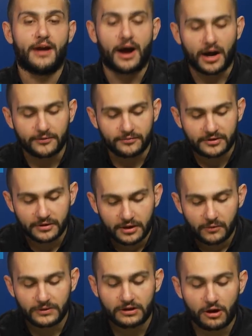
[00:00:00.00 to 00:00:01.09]
hardware,
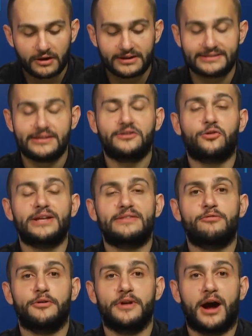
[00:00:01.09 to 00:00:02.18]
we call it as
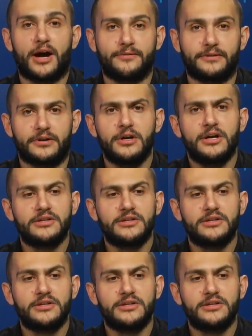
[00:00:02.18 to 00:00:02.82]
trustworthy hardware.